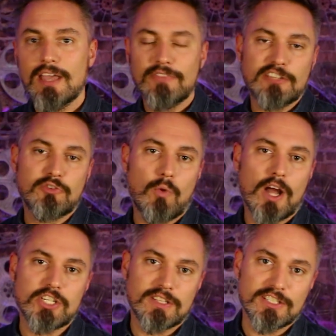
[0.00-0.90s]
Thanks for
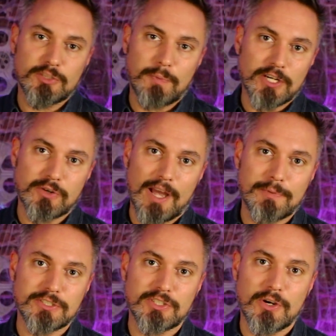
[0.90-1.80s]
watching this special
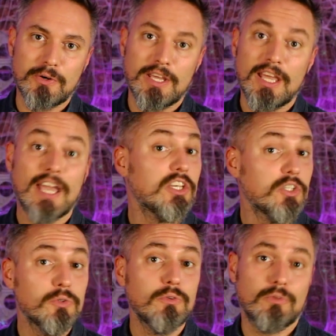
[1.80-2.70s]
episode, and
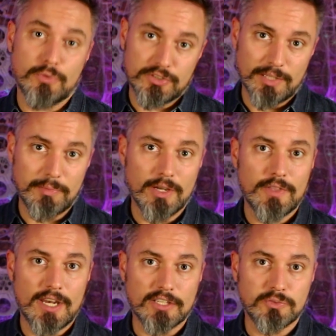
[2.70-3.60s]
you will see me on
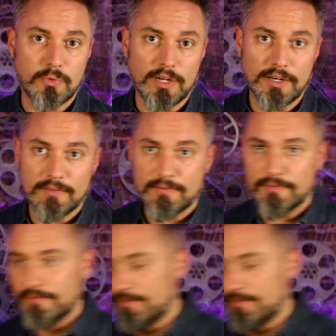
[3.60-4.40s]
the next one.